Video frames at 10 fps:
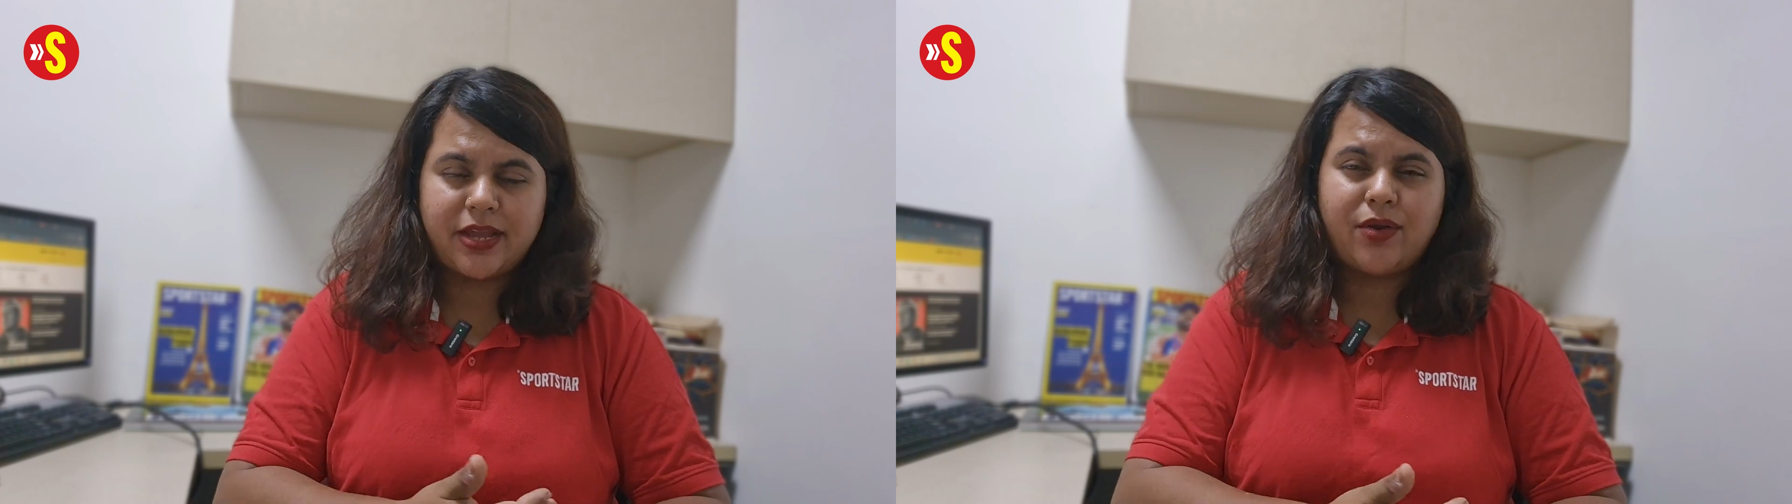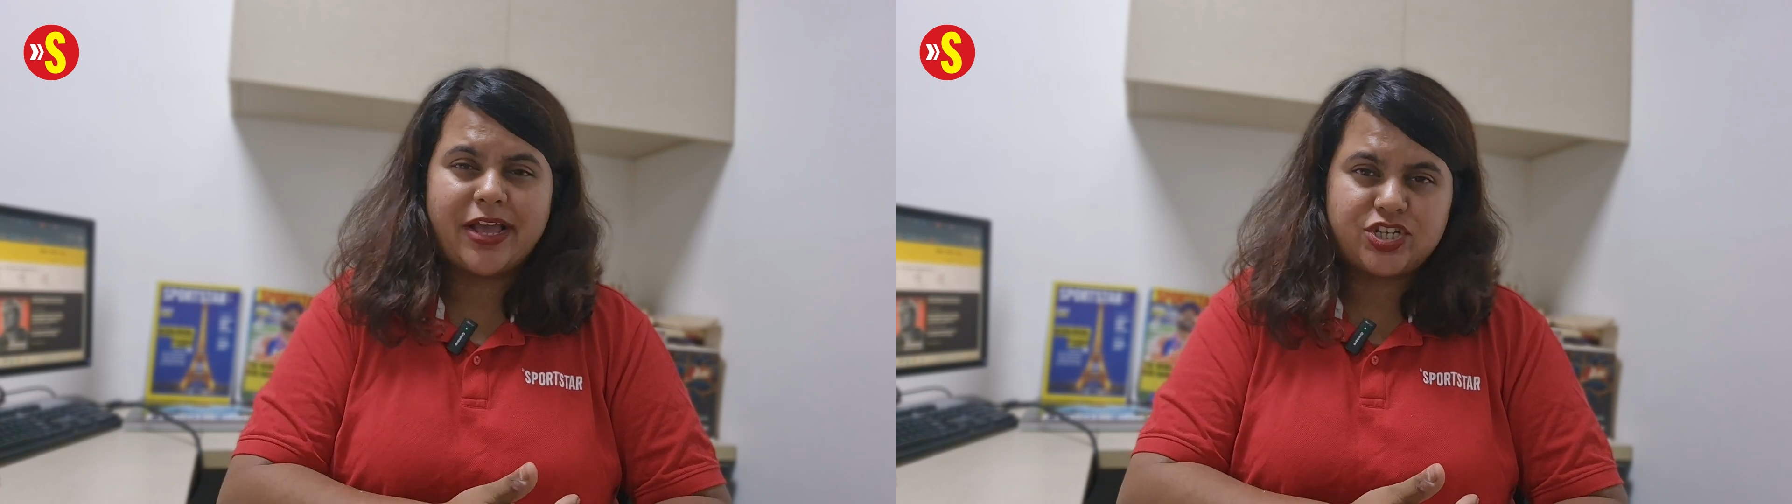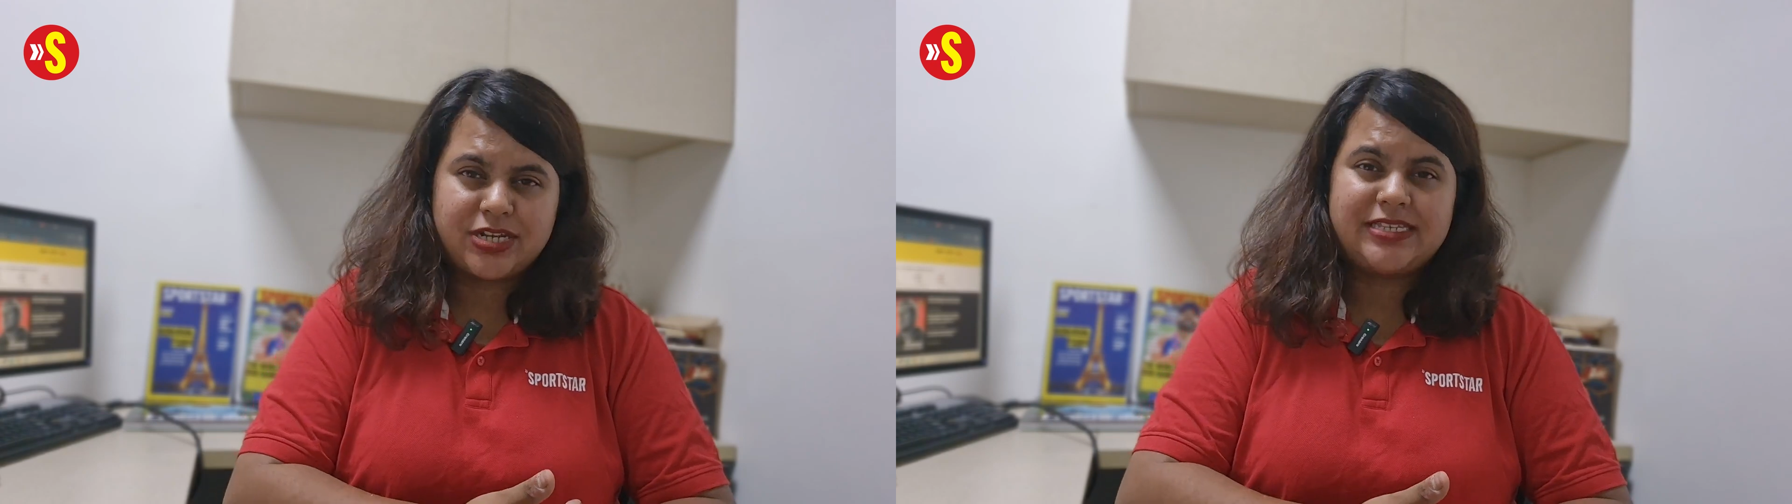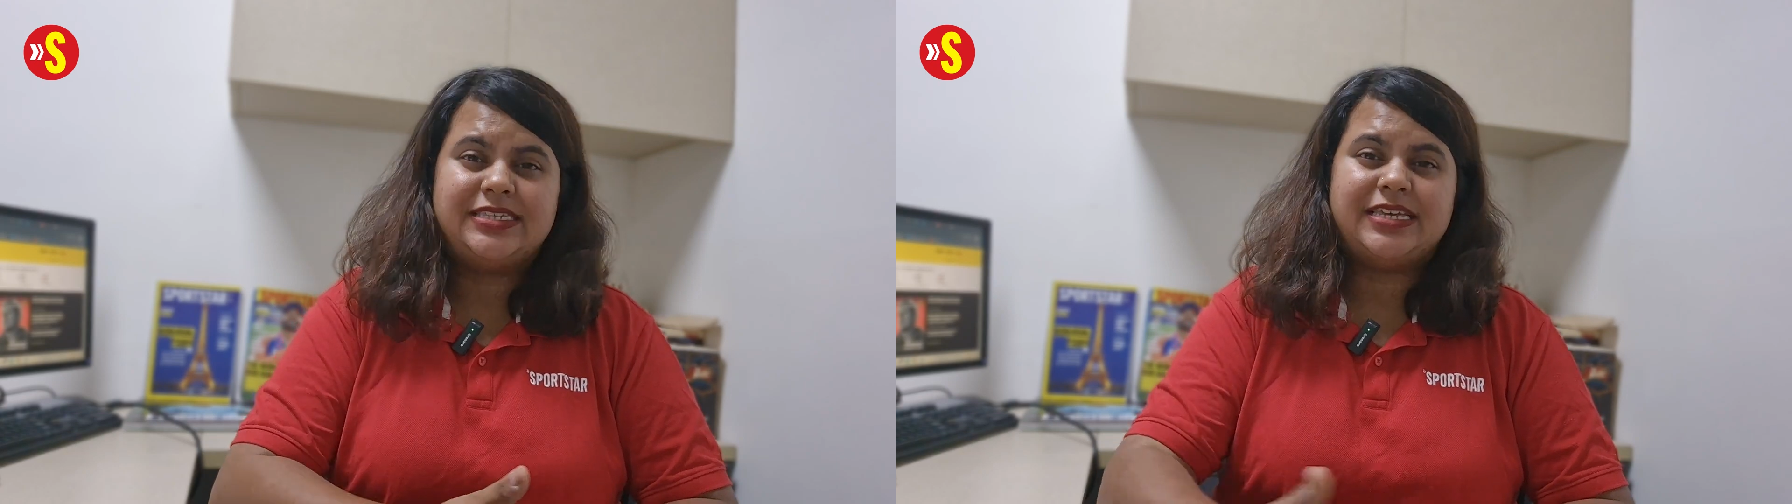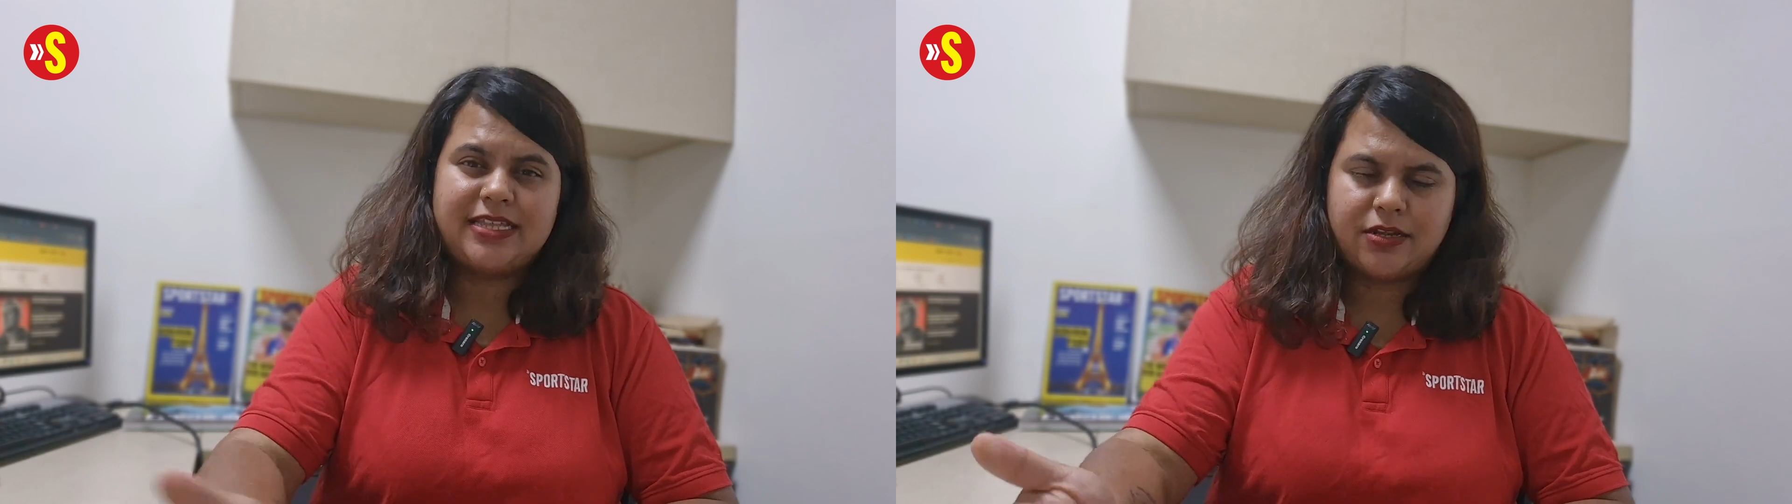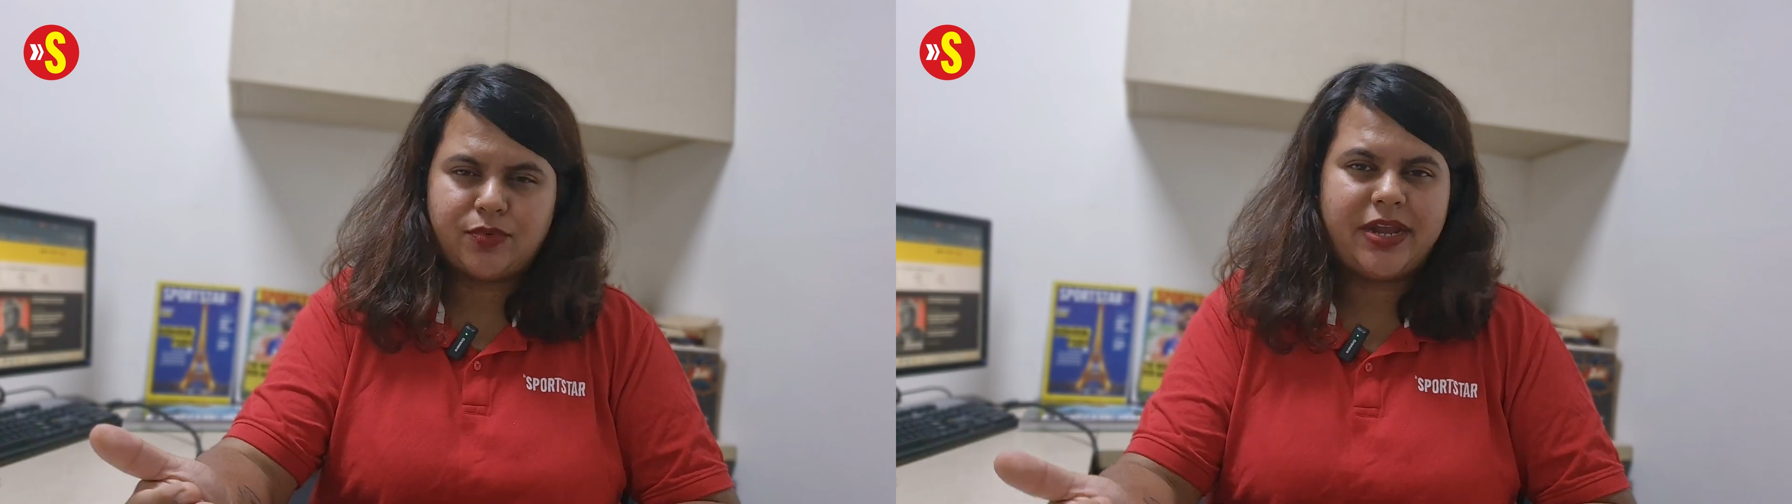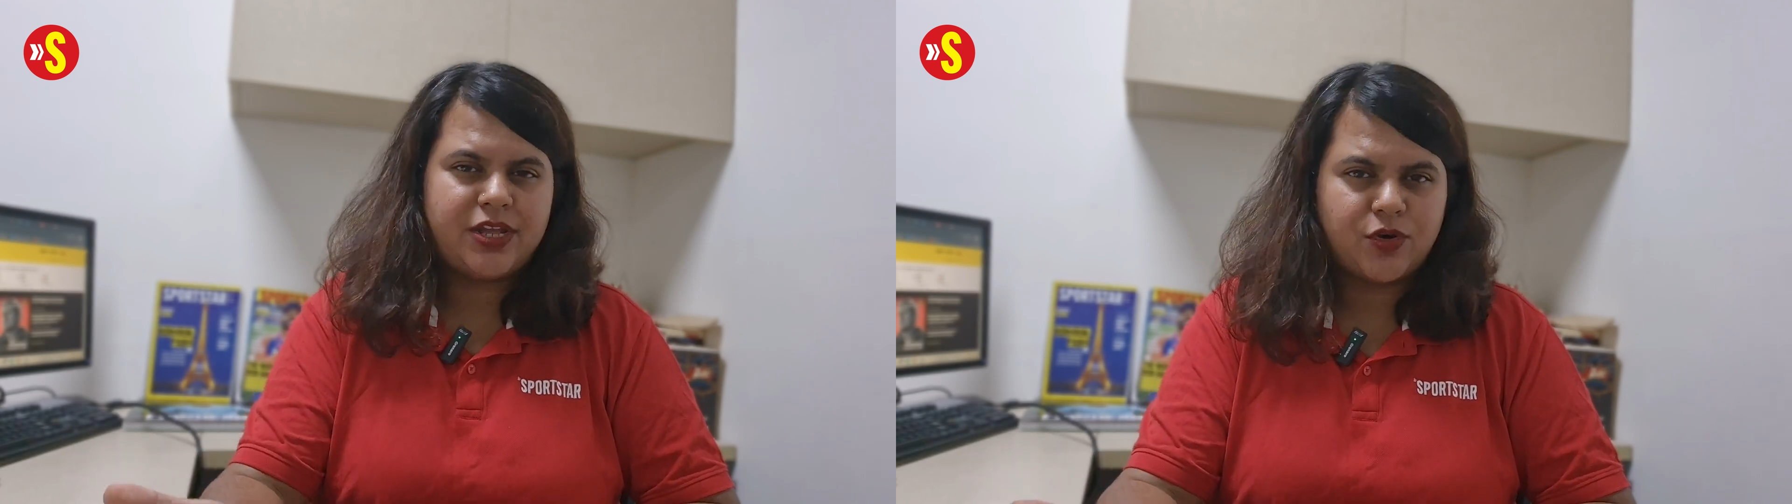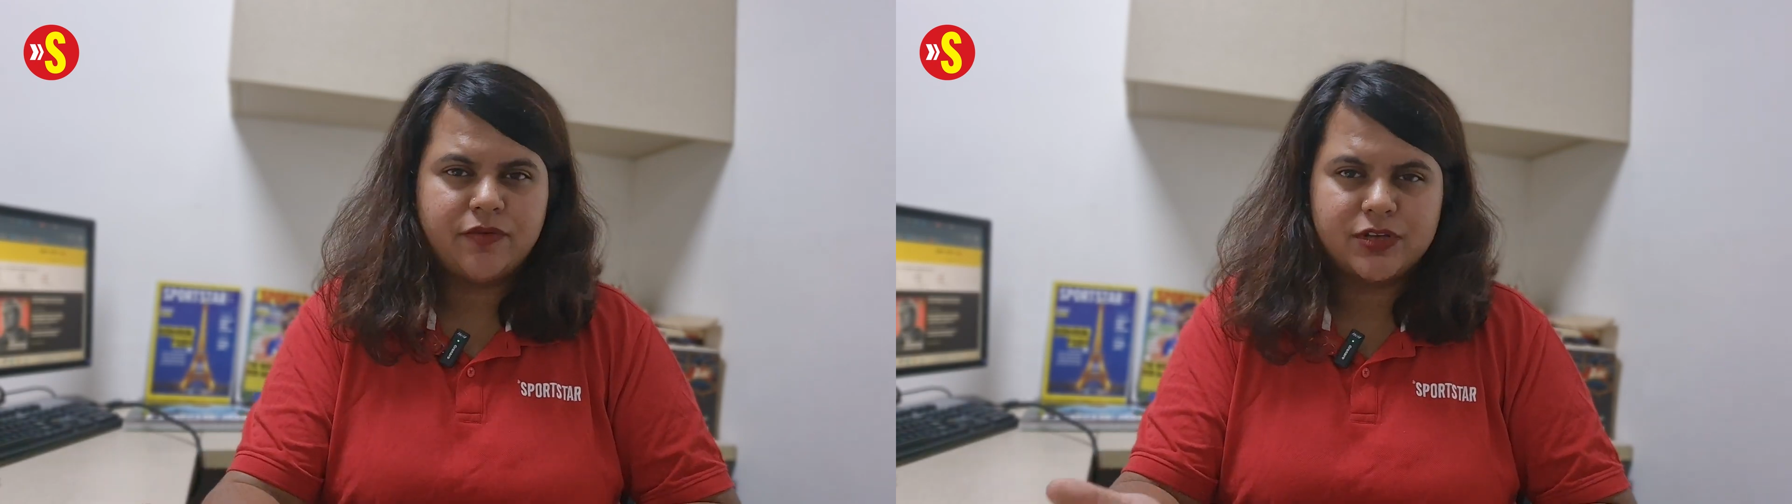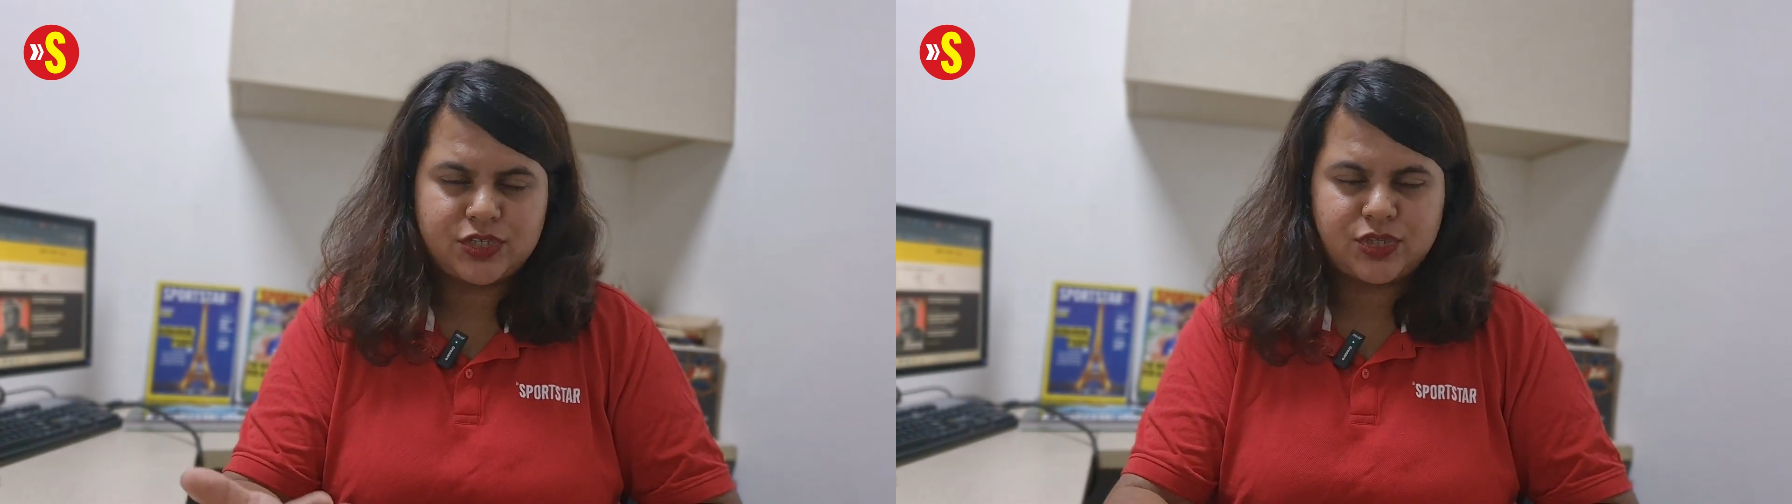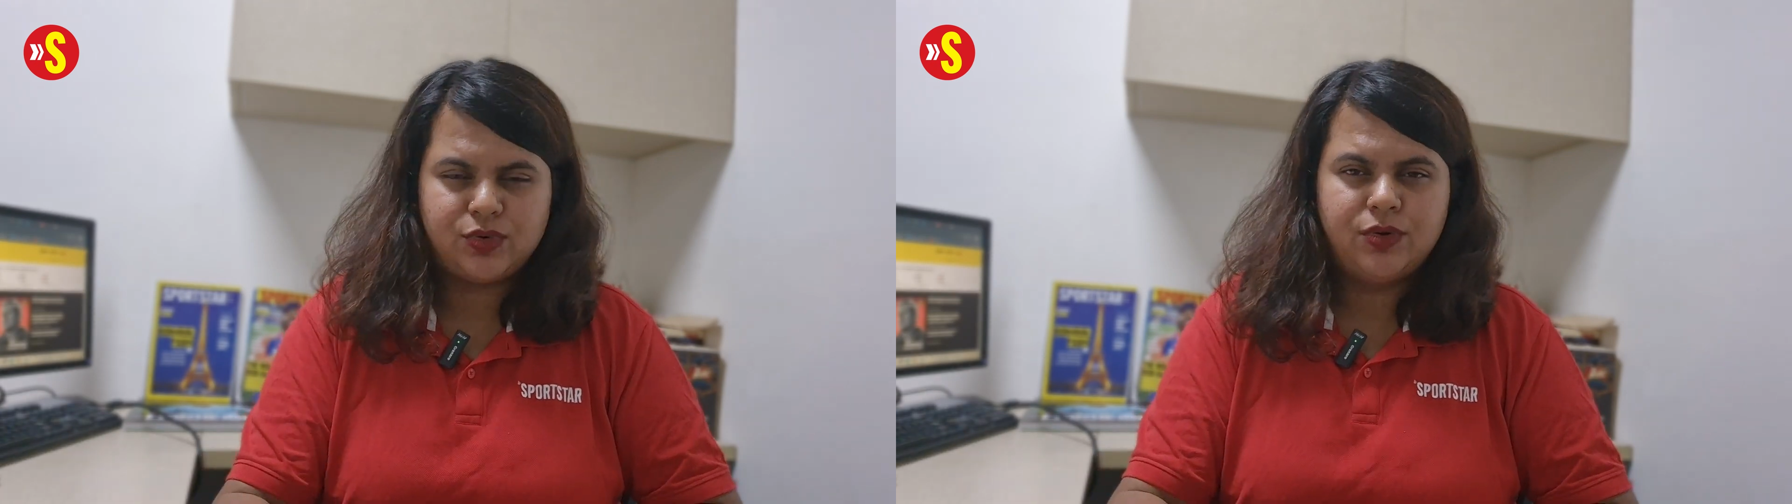could actually see the 20
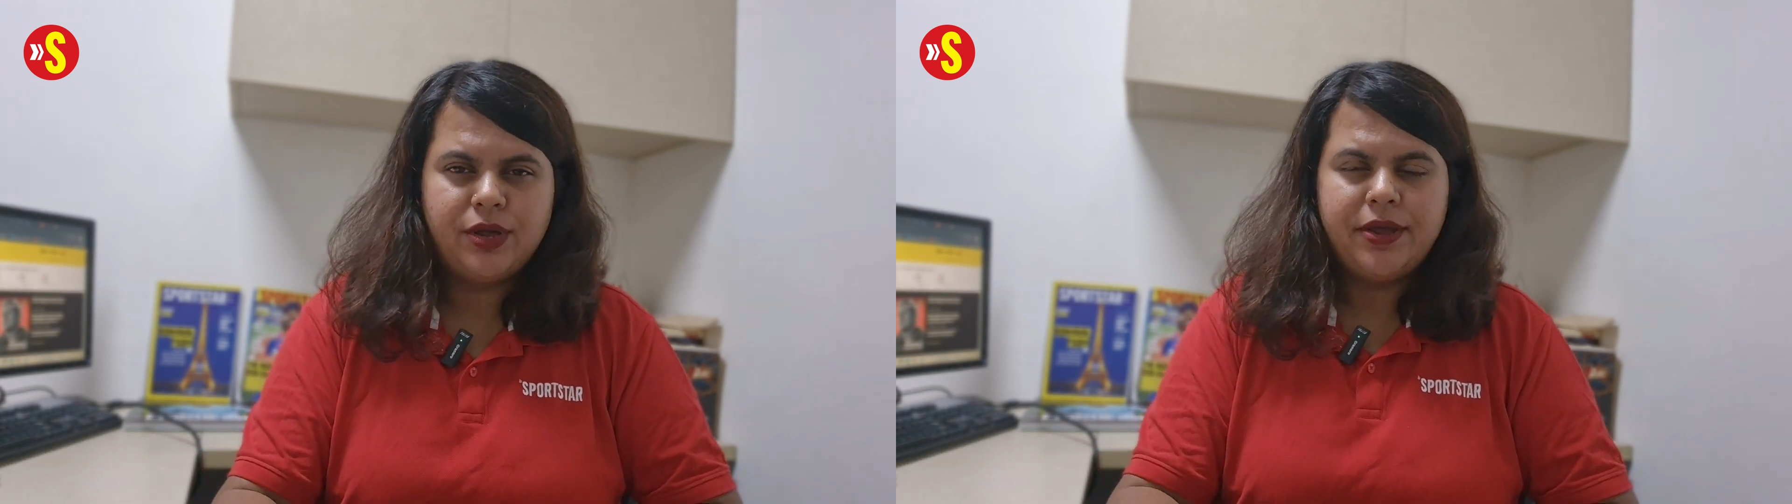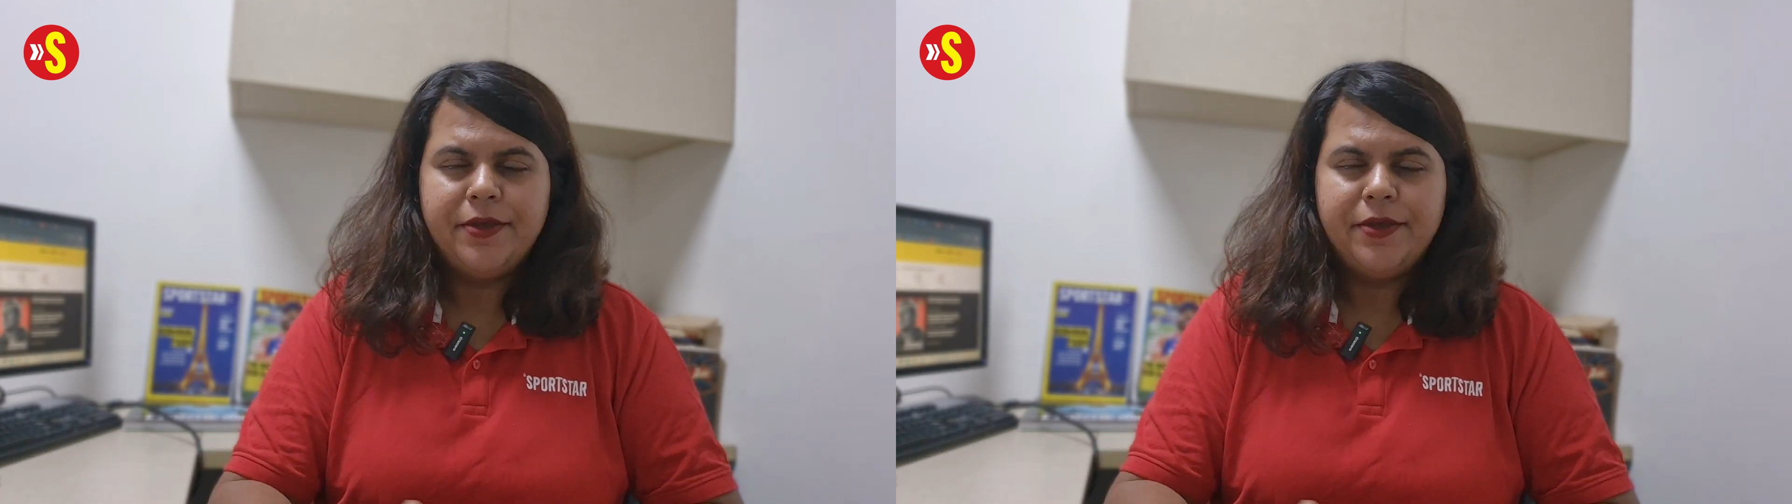overs through.